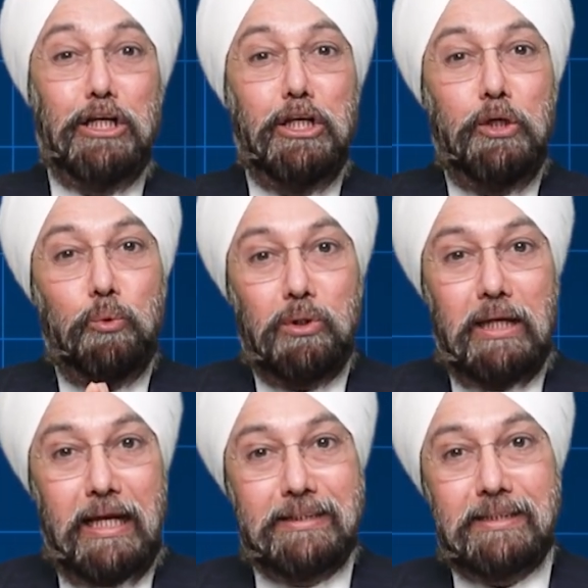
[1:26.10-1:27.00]

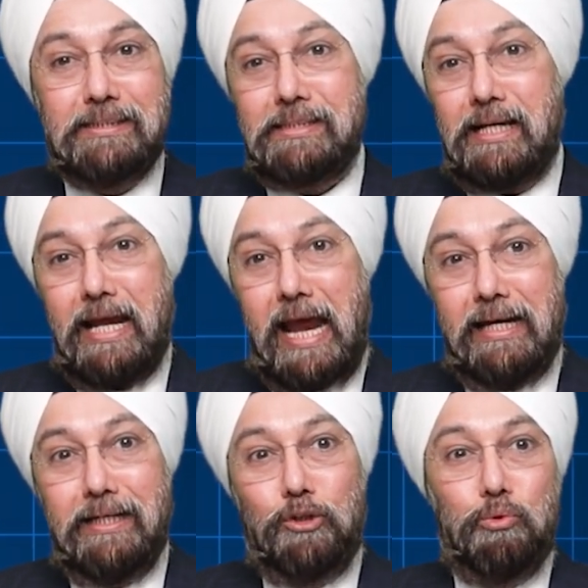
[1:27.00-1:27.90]
Neutralizers are
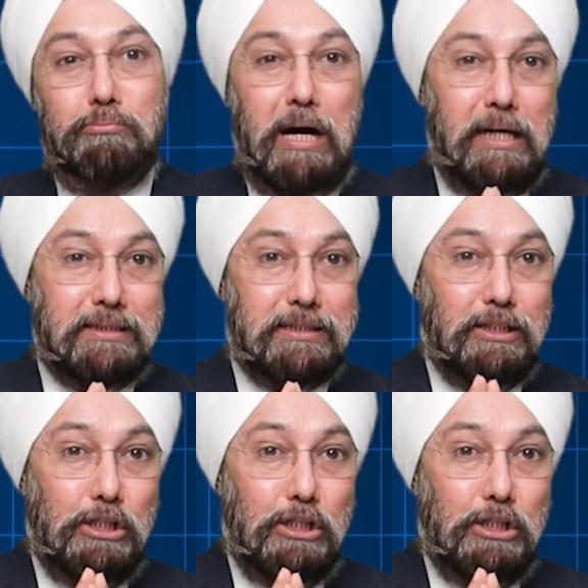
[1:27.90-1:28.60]
added to mask